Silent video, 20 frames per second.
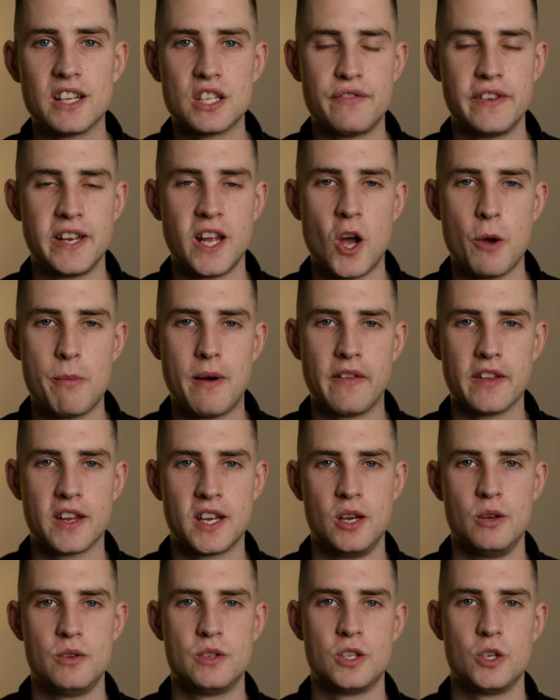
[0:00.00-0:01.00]
this video about the
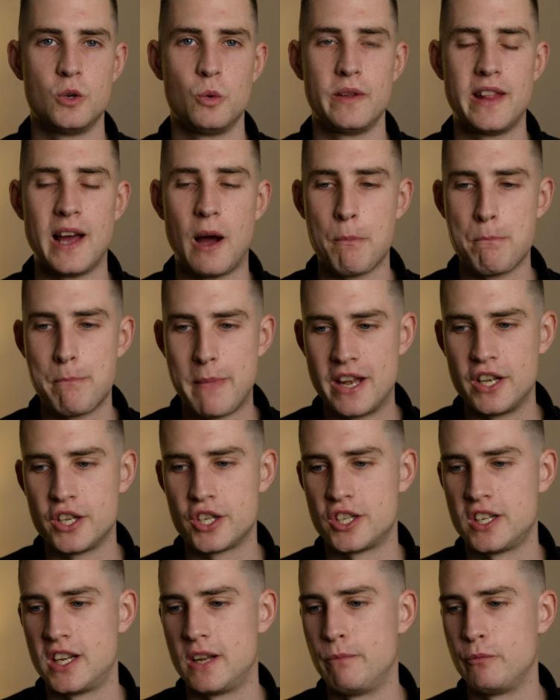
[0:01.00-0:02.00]
Q2 without
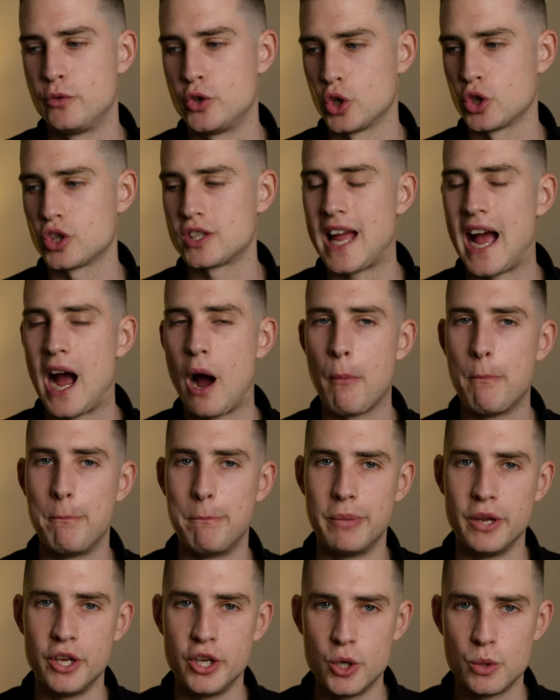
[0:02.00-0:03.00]
mentioning just how
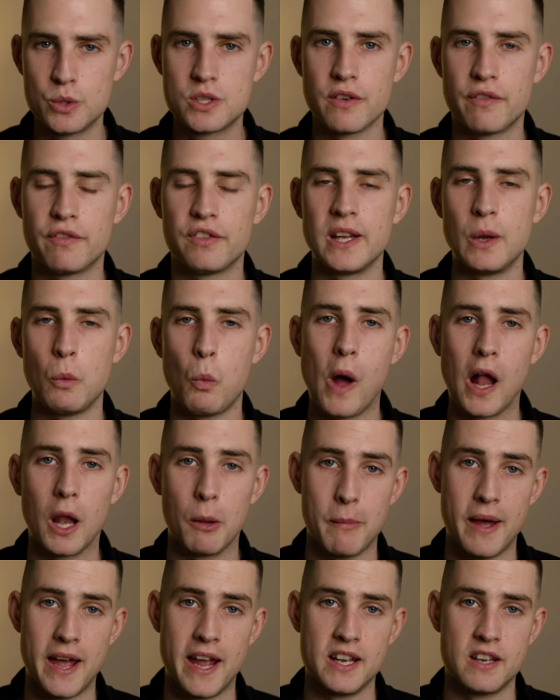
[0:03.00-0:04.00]
beautifully well
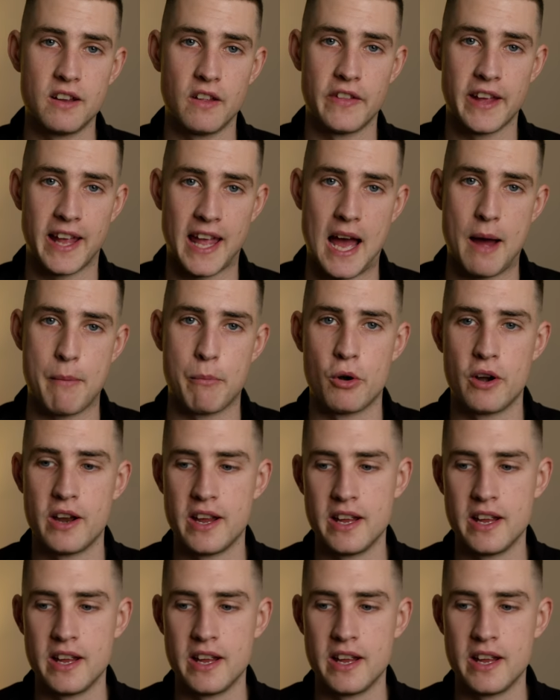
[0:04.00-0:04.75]
made the camera